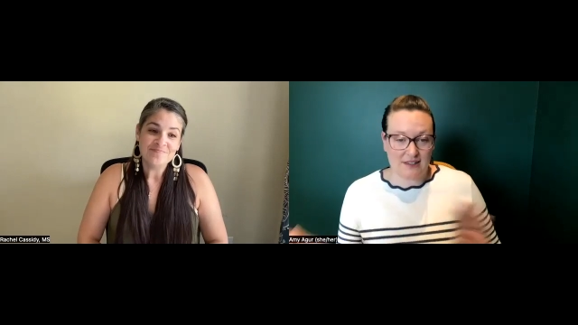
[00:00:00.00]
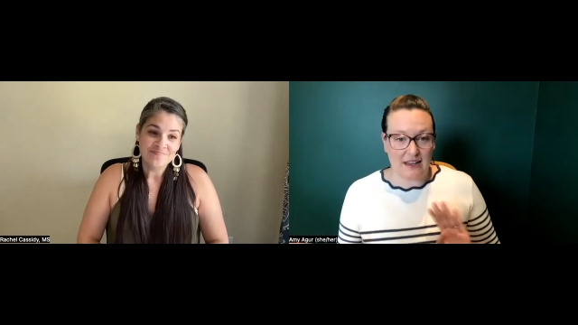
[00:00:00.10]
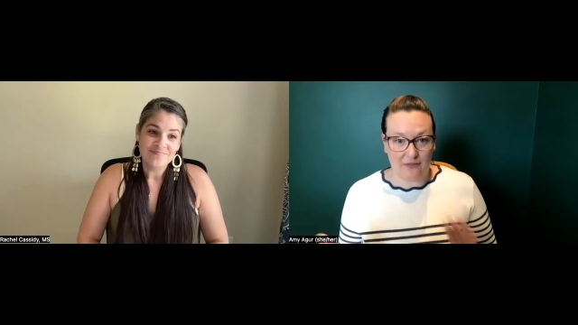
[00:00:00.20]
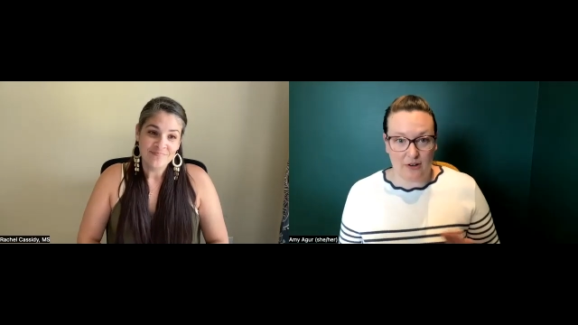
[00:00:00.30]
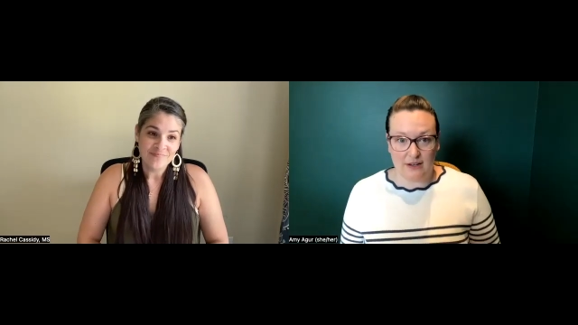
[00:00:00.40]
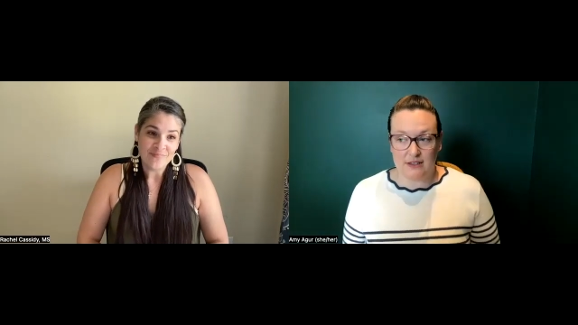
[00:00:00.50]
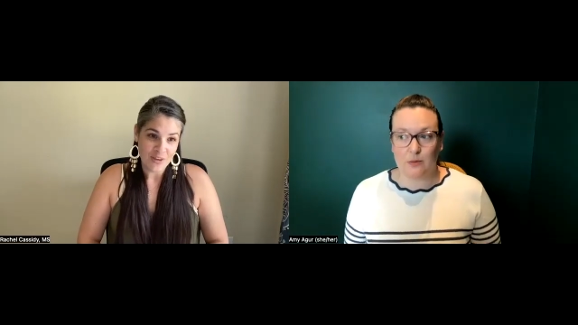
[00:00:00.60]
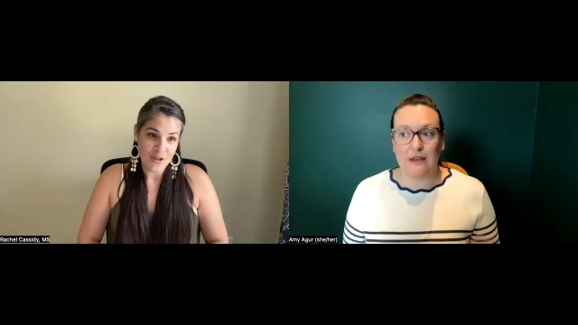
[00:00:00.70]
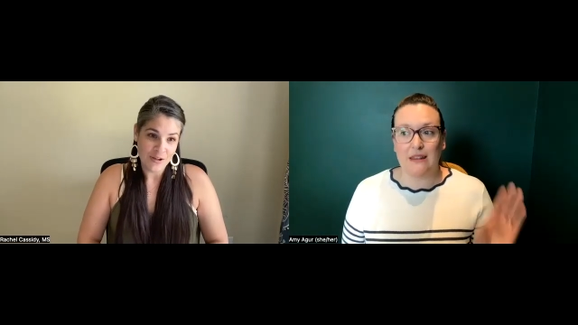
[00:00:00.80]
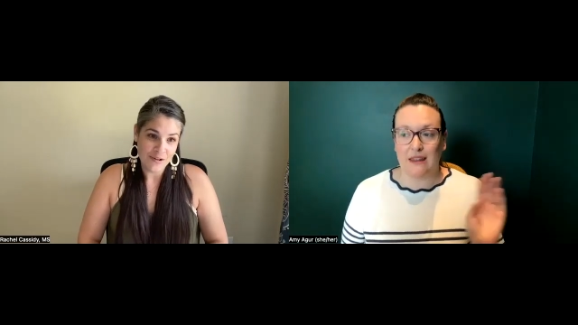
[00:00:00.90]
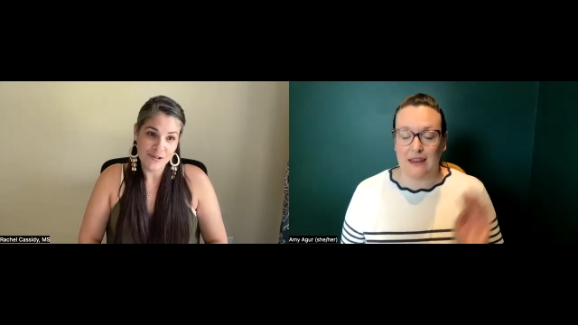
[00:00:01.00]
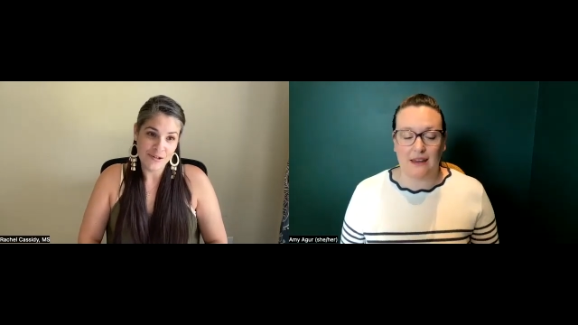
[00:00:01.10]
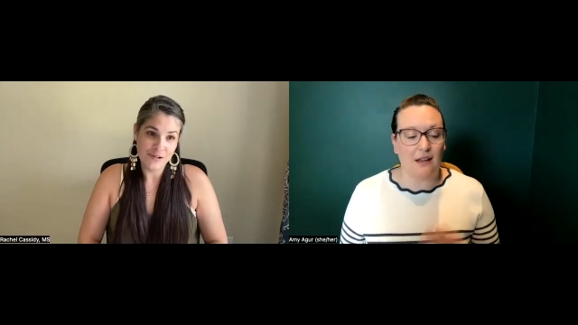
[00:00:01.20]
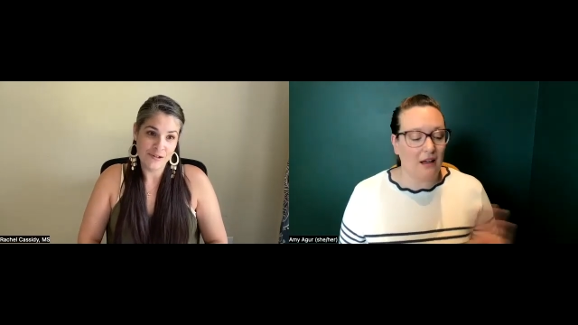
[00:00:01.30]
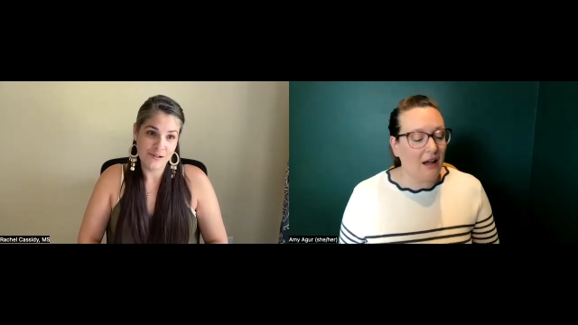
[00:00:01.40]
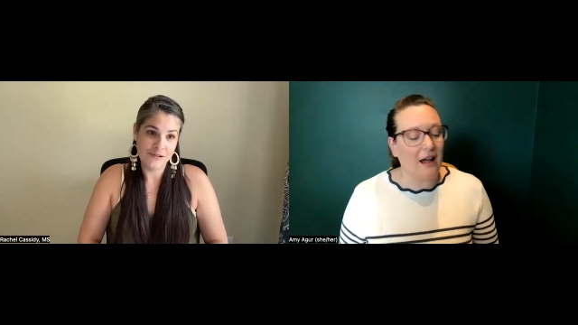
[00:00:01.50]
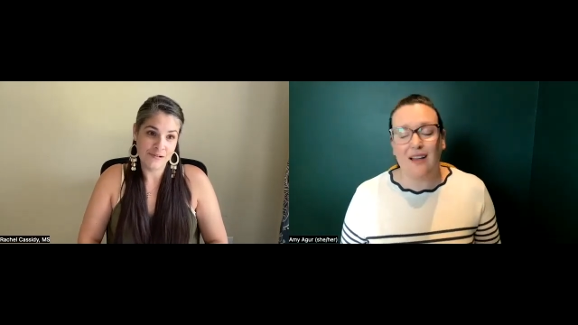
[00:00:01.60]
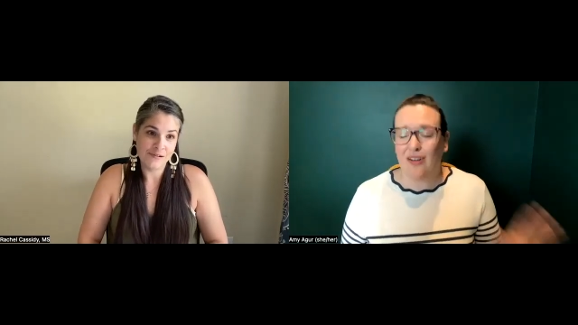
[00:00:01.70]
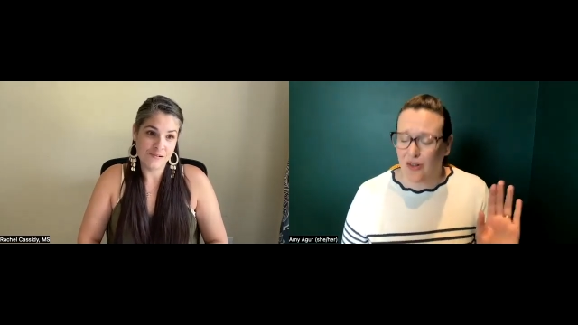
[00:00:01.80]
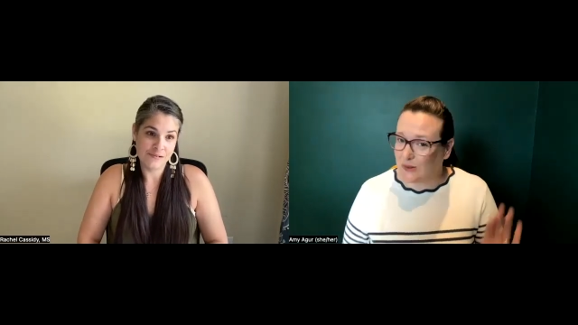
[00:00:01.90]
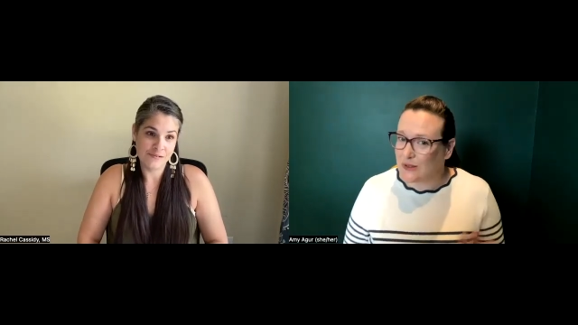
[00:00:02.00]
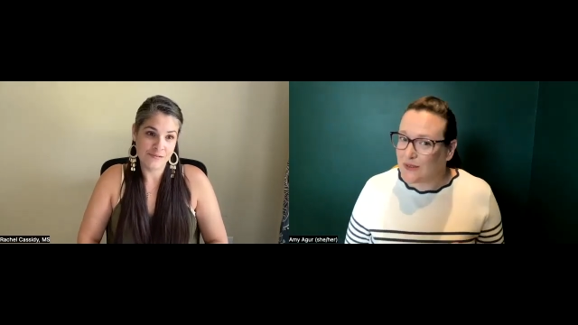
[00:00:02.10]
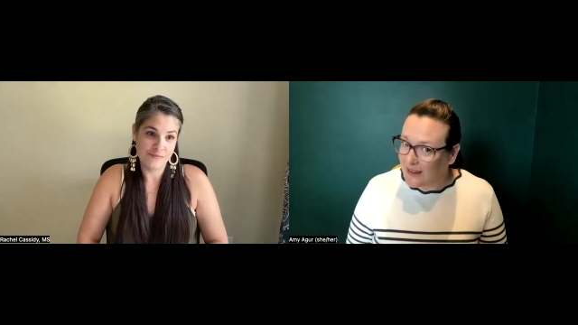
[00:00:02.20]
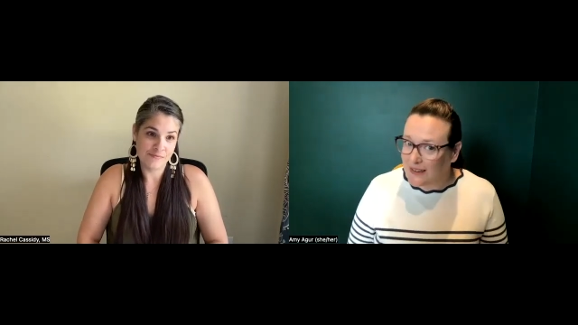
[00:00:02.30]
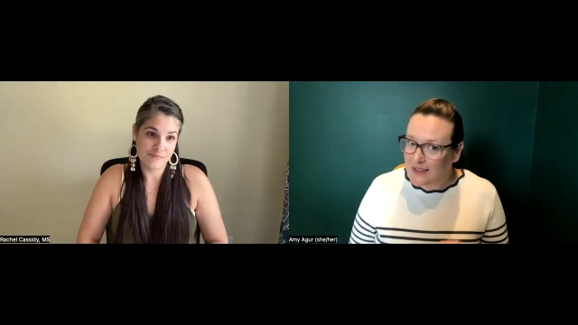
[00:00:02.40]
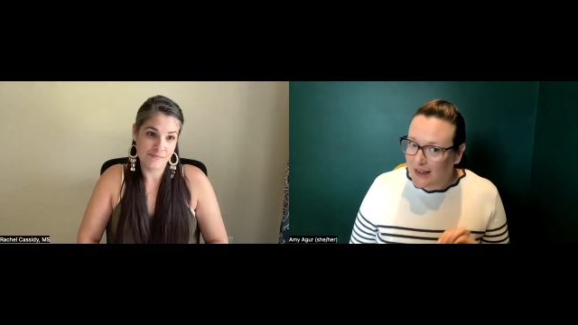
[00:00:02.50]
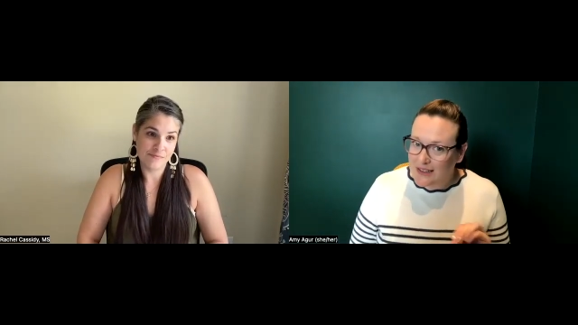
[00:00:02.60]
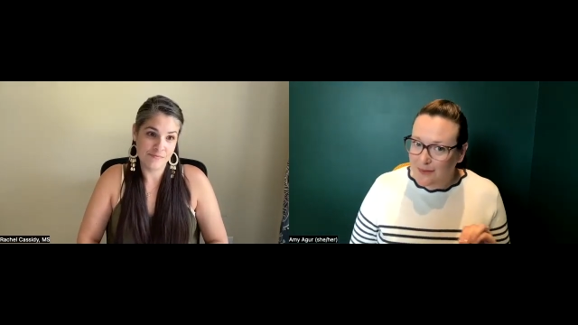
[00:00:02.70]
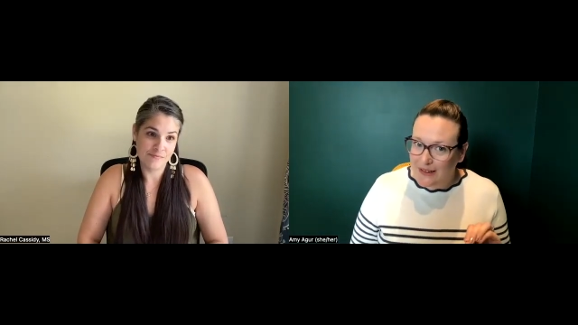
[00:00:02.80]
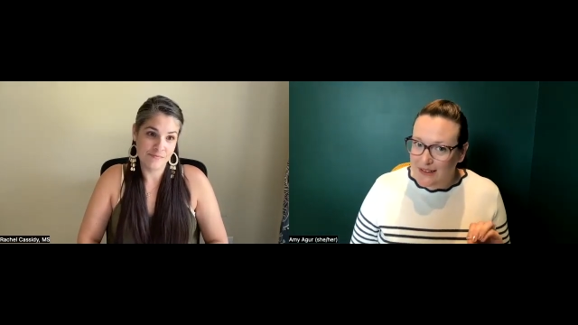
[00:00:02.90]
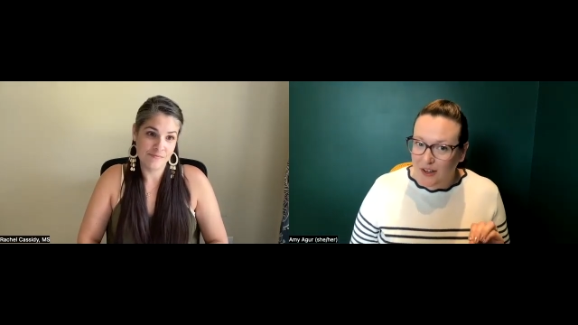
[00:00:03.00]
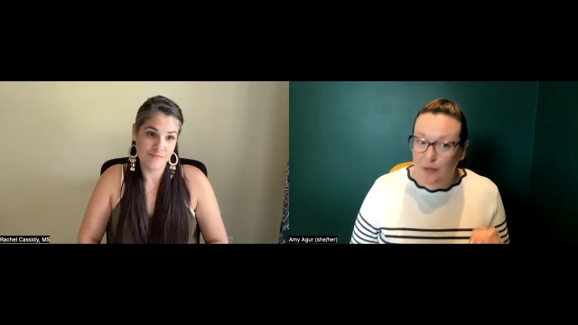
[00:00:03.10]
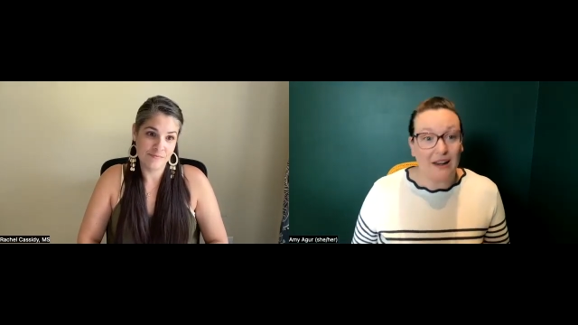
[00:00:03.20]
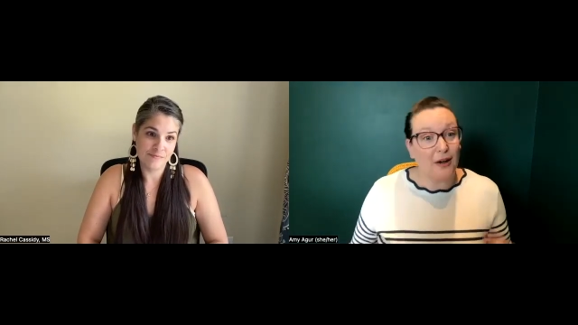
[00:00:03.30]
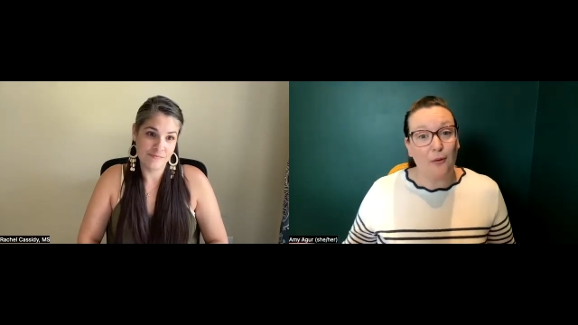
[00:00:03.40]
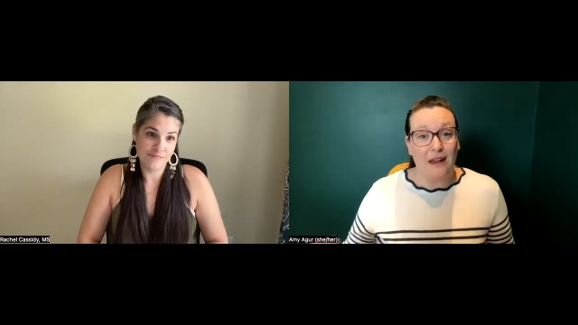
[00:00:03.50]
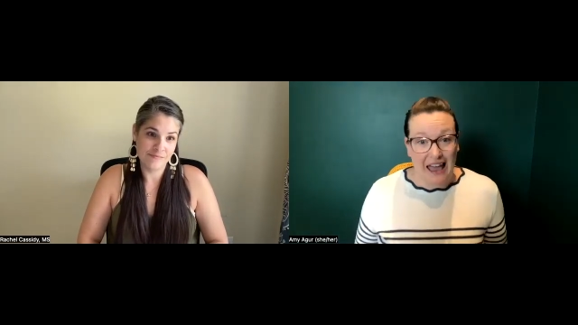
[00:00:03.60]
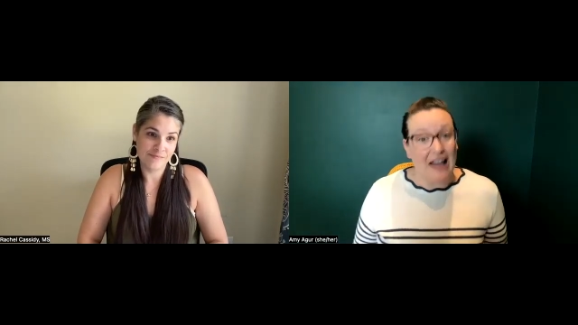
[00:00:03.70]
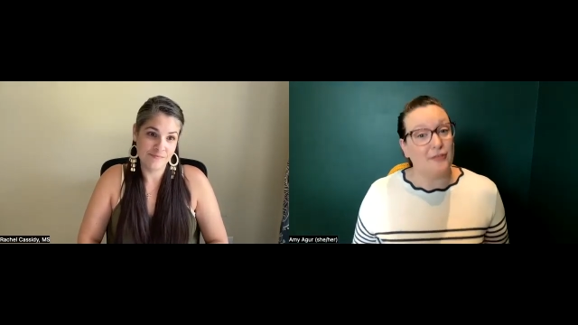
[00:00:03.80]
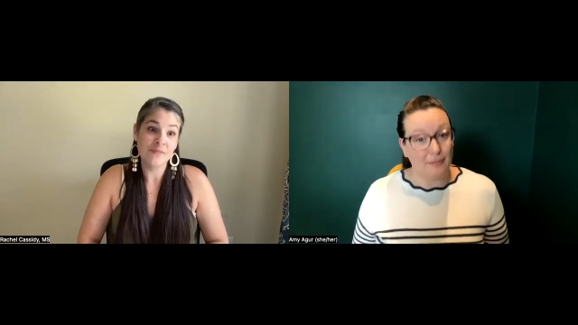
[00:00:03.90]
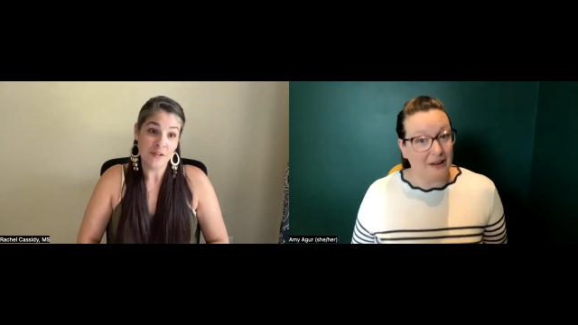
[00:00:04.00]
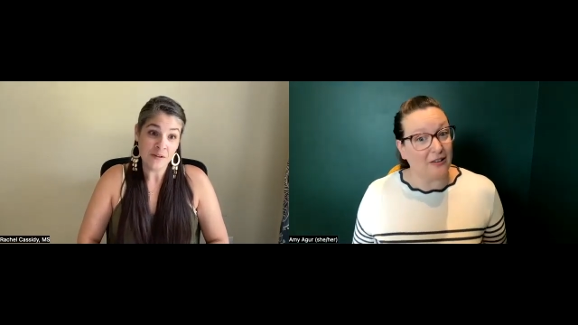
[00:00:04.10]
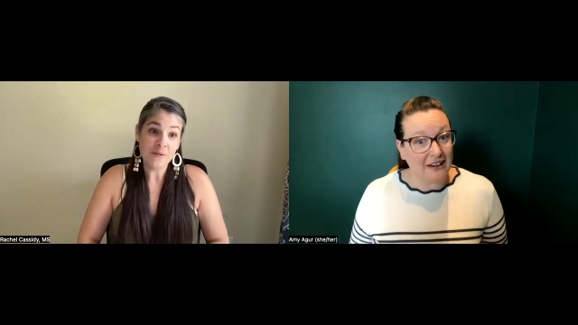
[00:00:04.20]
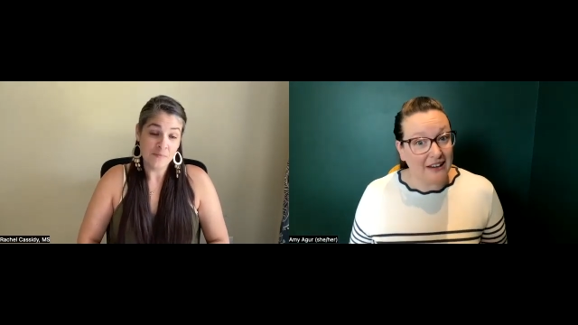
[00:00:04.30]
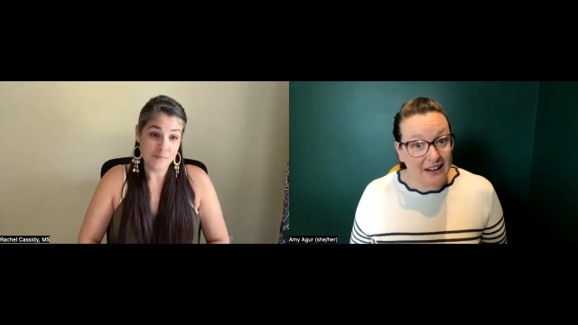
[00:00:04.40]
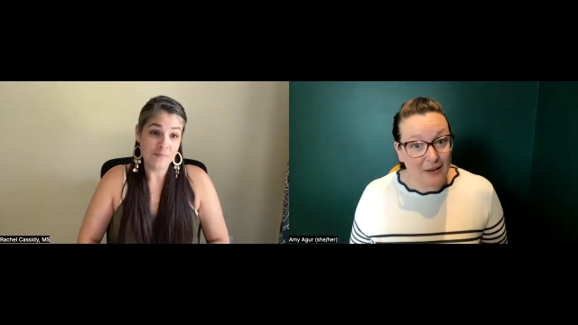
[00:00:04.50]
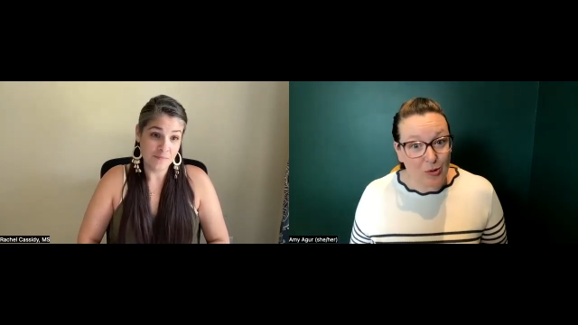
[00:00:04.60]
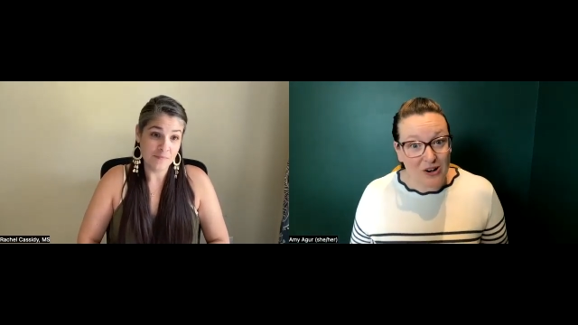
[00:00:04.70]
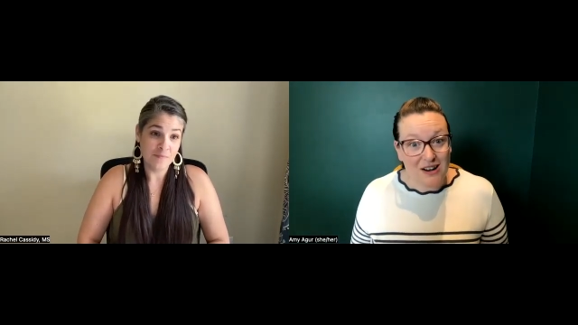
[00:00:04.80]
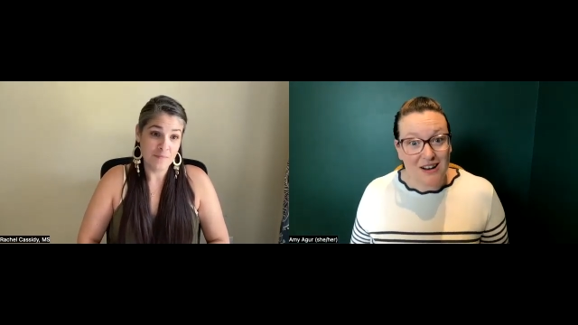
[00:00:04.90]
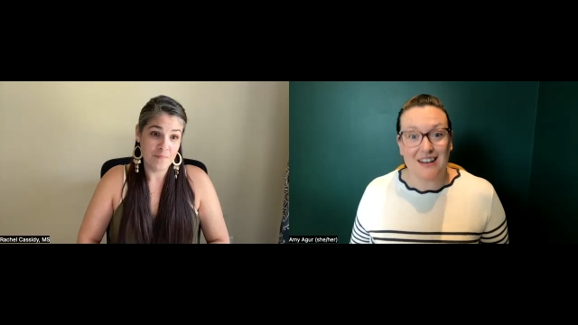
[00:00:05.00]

Speaker 1: savory and sweet. I also think it's tied to my cycle, but I don't have a period anymore.